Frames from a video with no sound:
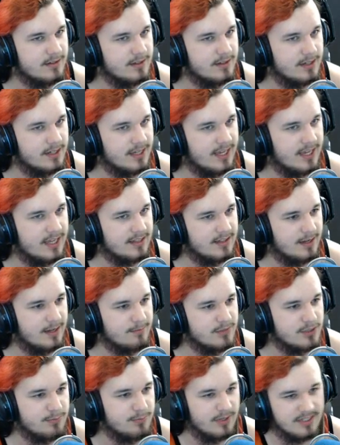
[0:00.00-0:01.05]
I can't.
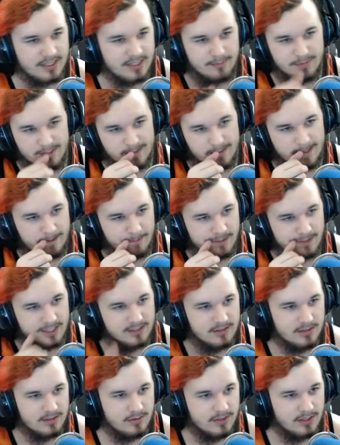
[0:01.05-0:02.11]
I'm sprinting, but I don't
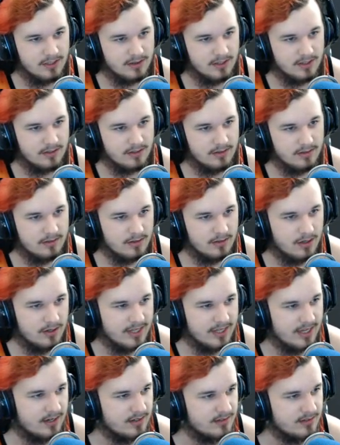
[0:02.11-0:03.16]
think it's doing anything. Oh
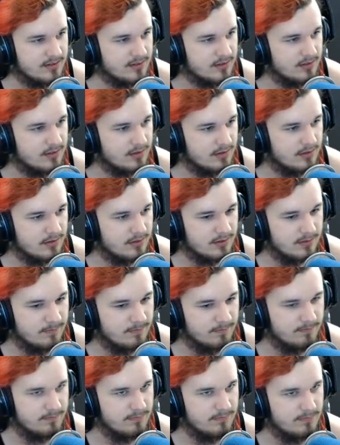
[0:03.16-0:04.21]
yeah, it is.
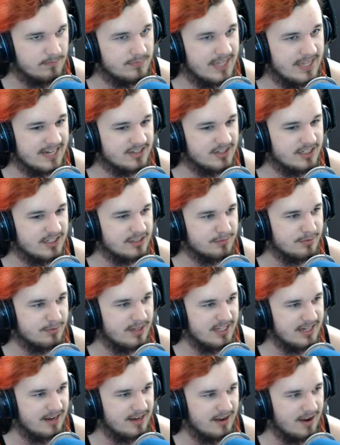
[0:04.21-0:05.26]
Actually, it's
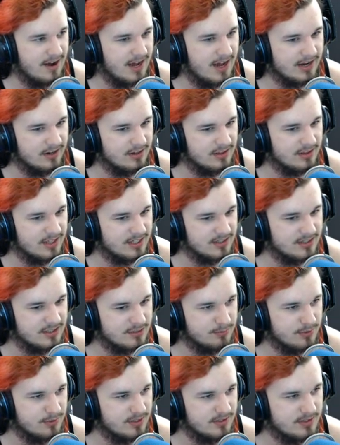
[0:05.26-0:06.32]
probably not a good thing to
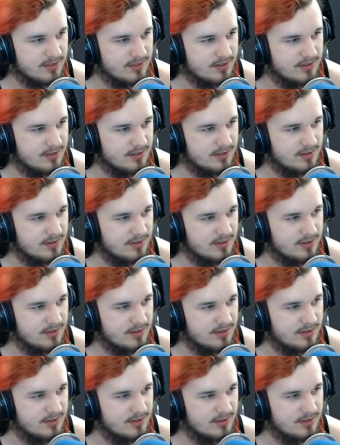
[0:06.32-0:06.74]
sprint.